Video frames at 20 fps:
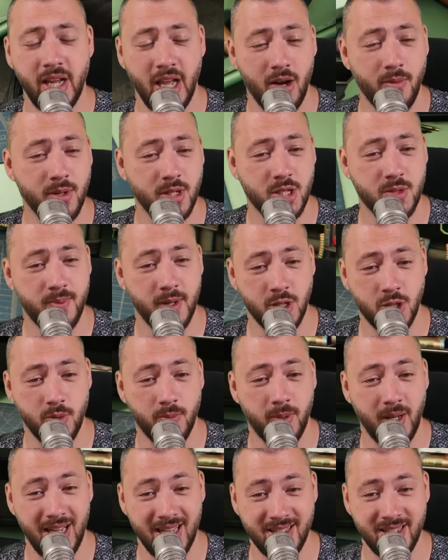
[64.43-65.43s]
how much special
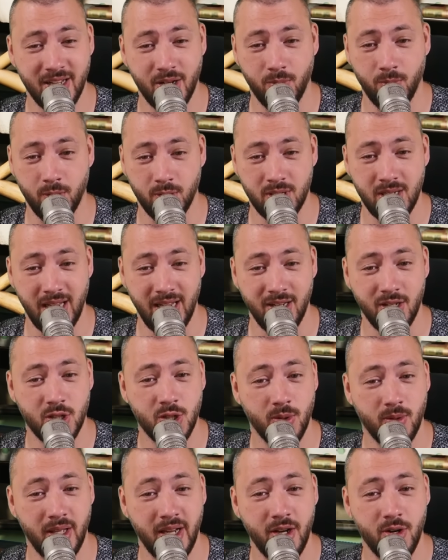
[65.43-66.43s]
plastic it will take
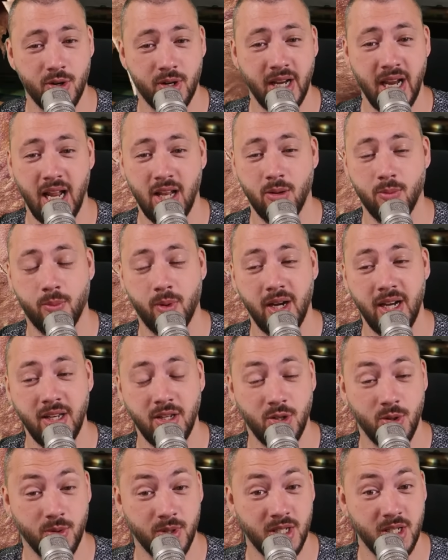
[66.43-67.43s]
to later
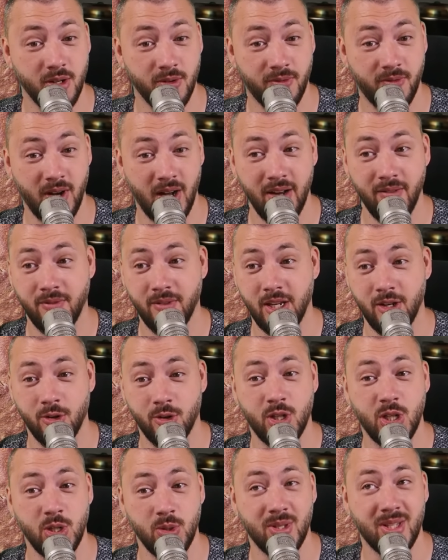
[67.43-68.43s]
calibrate your tier 5
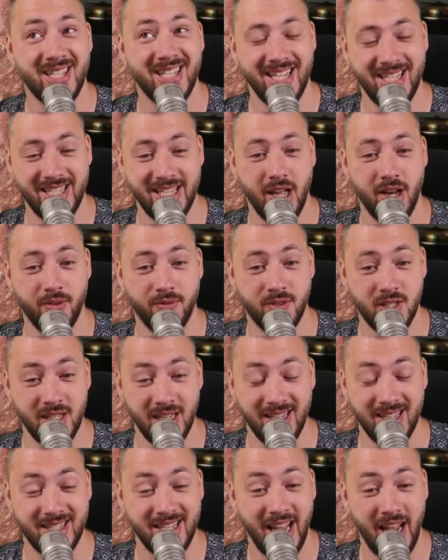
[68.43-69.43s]
gear to 6 out of
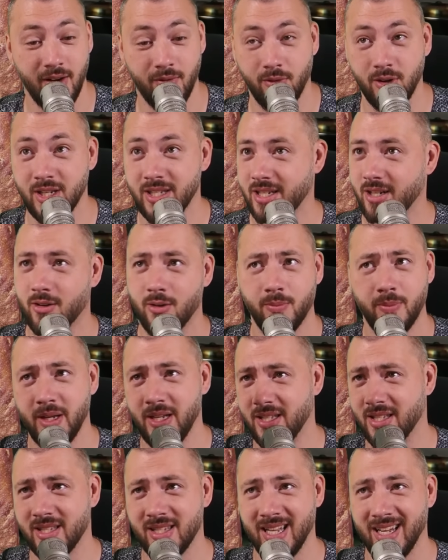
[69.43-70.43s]
6 every single
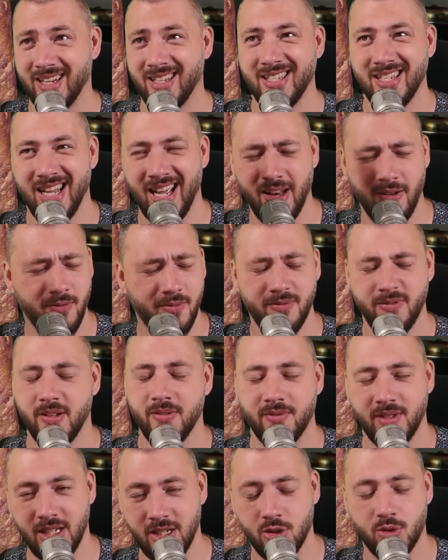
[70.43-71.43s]
piece is like 10, 15,